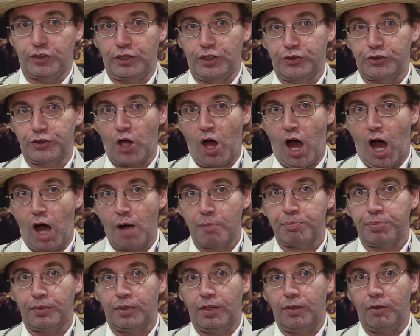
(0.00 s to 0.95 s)
in the top.
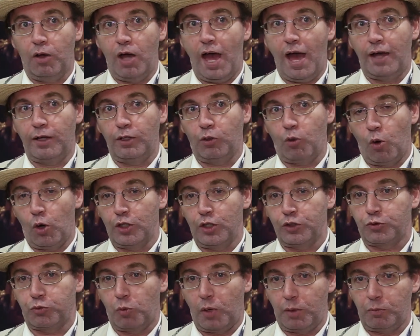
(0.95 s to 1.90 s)
And of
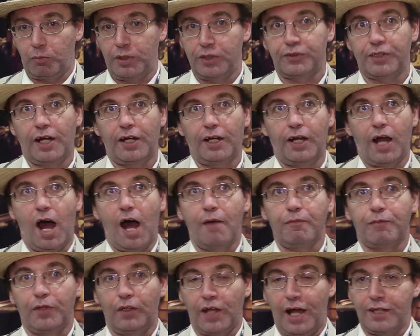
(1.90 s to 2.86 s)
course, when we set it
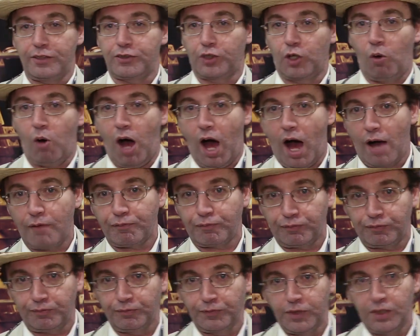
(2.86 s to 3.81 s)
off, the lights go off.
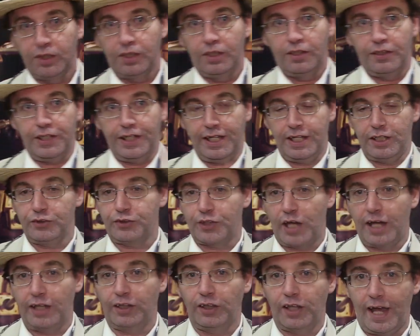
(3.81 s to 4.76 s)
The
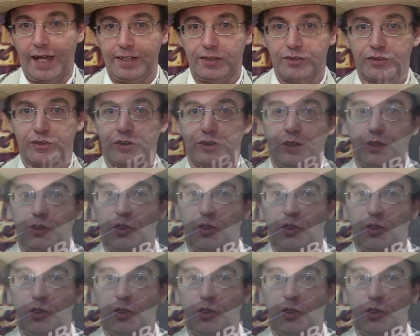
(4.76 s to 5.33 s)
inside lights, the